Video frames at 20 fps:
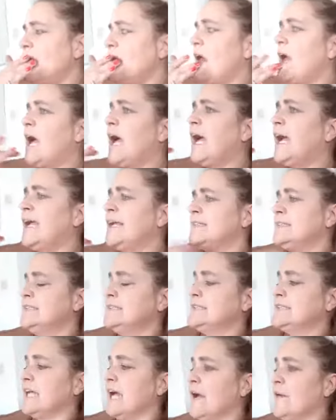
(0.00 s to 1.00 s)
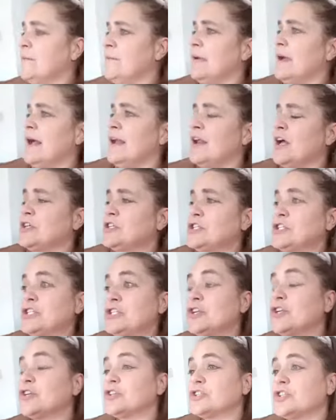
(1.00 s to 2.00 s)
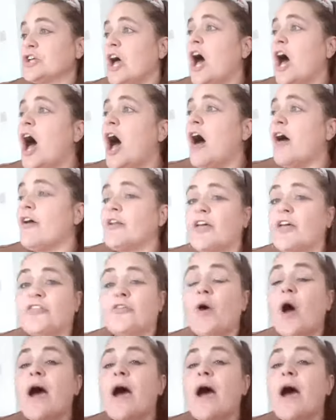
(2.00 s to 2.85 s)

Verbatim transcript: And um, and I just looked at her and I thought,